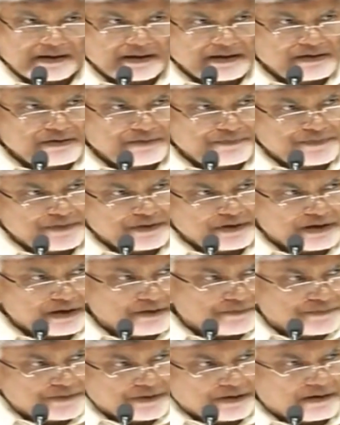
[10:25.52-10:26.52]
again, if you
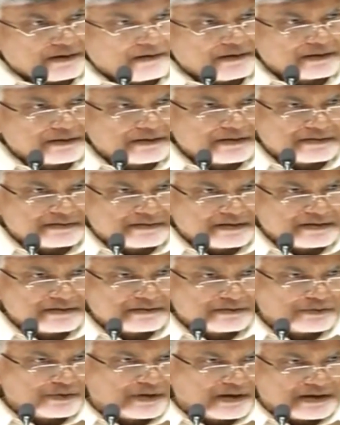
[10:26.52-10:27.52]
refer all these
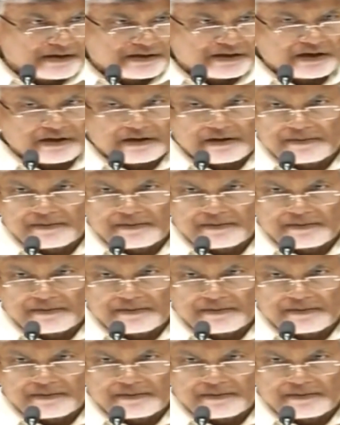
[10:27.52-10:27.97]
things to Election